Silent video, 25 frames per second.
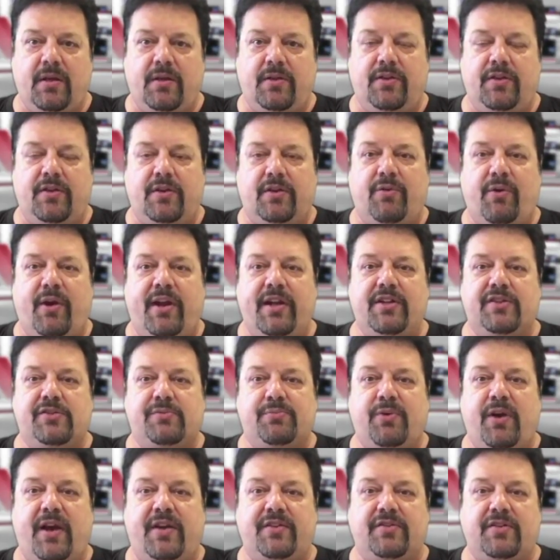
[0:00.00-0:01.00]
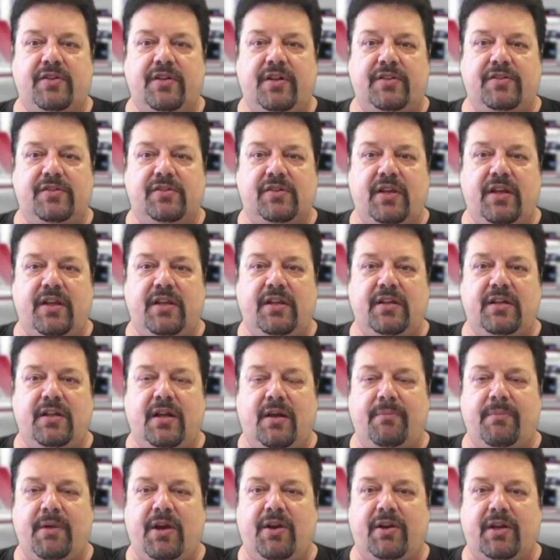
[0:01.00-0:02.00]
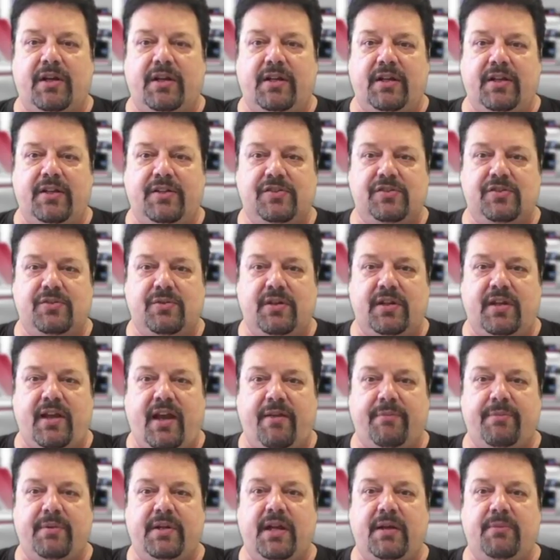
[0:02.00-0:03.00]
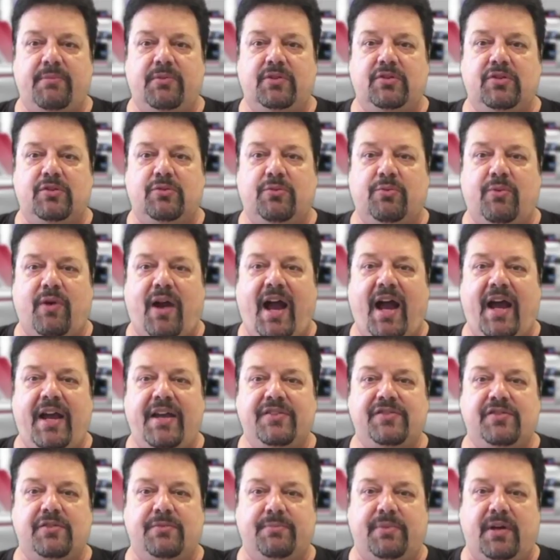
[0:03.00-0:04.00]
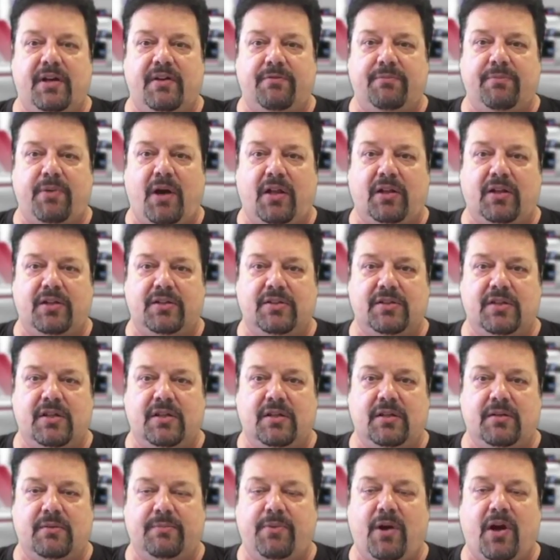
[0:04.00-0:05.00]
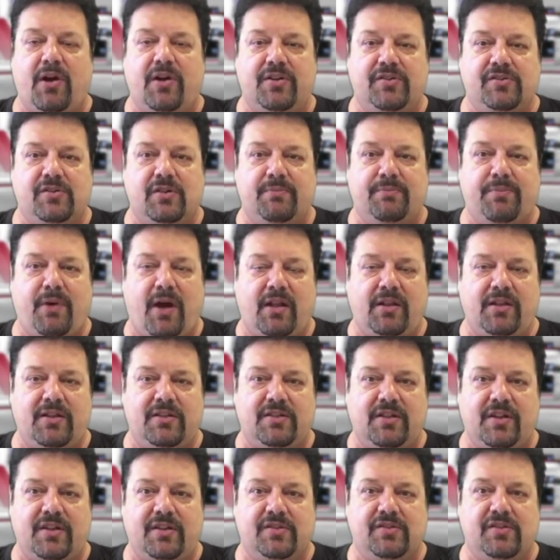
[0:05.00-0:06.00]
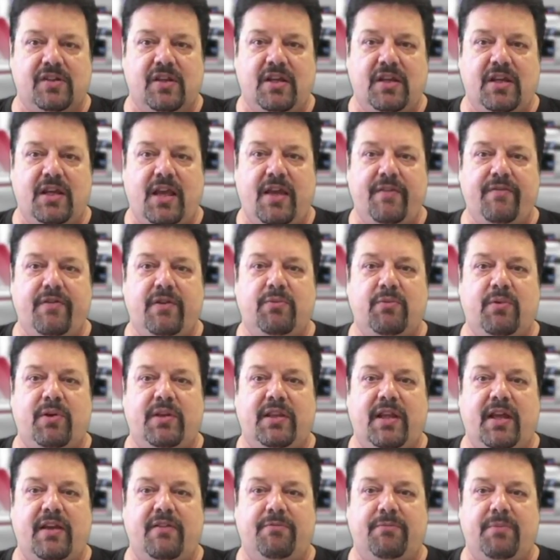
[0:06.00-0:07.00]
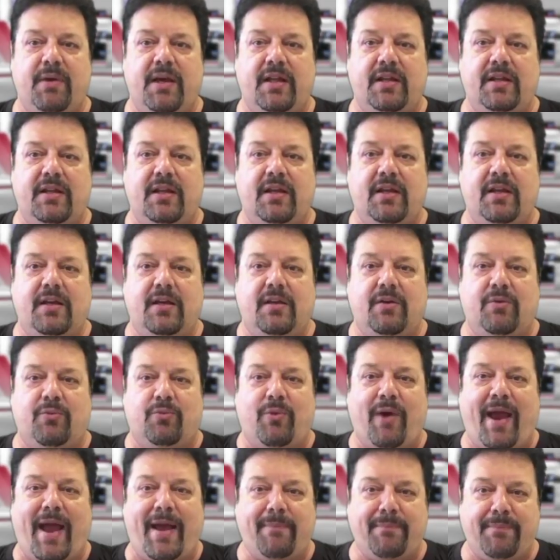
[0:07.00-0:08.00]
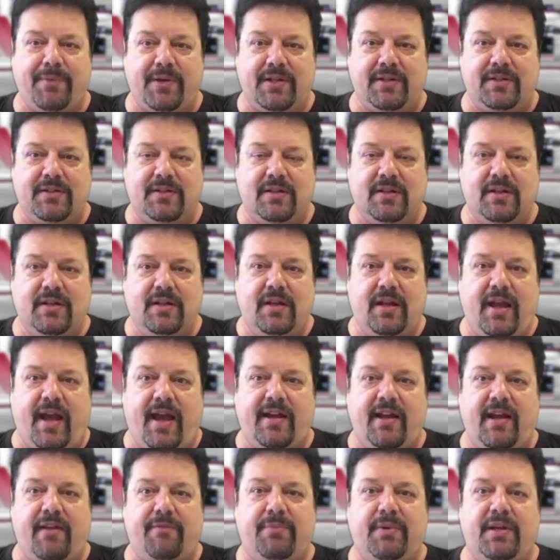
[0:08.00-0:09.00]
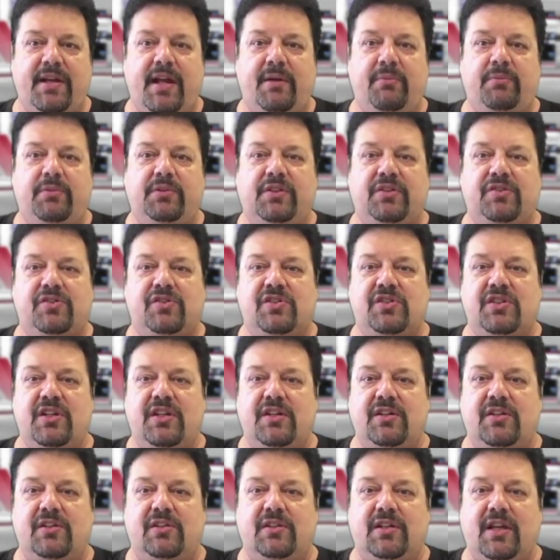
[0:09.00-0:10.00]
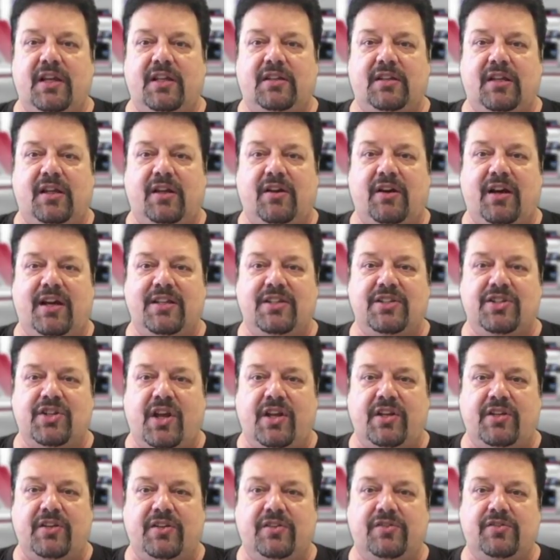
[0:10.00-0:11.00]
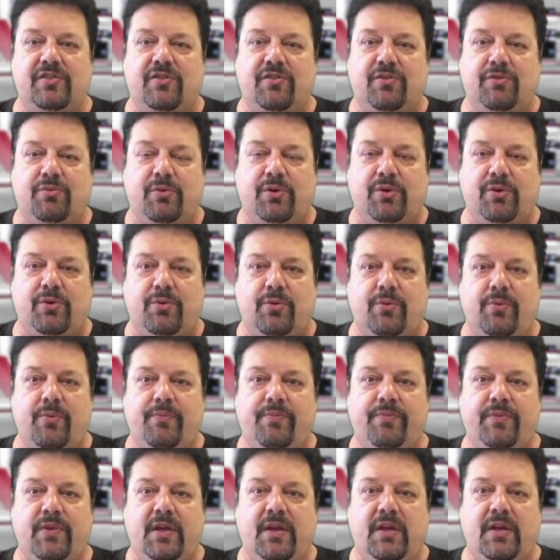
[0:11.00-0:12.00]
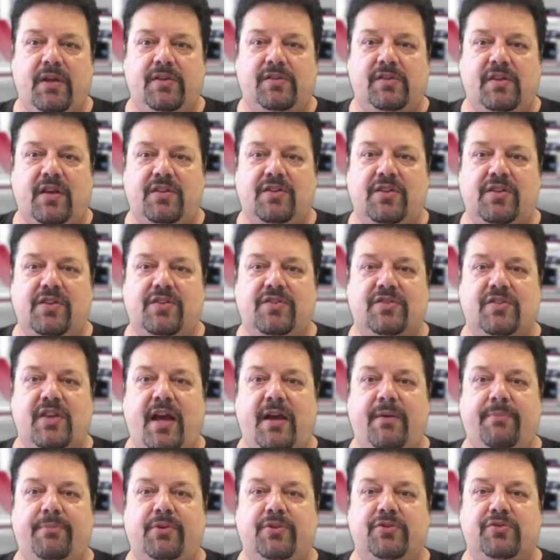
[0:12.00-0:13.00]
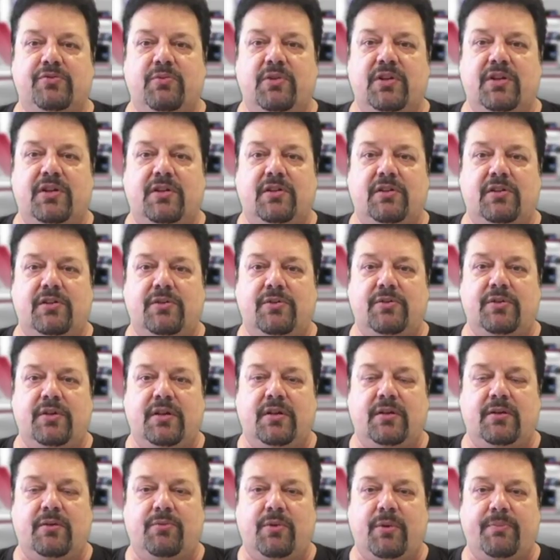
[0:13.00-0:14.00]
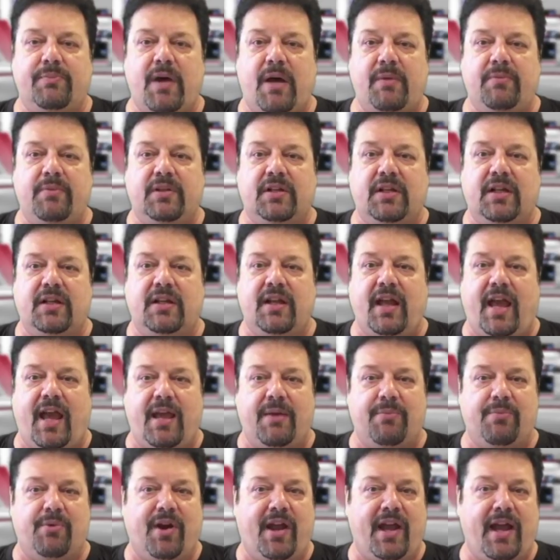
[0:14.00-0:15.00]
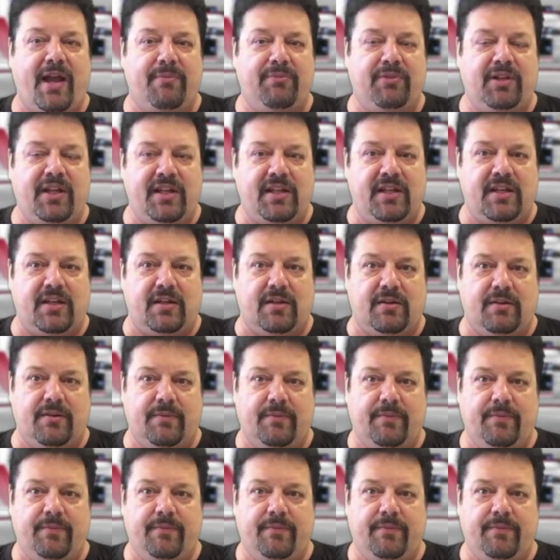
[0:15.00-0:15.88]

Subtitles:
The greatest presidents in American history have been able to rise above partisan politics, even when they've been rampant, and have been able to still get their agendas through. Such examples would include Republican Abraham Lincoln.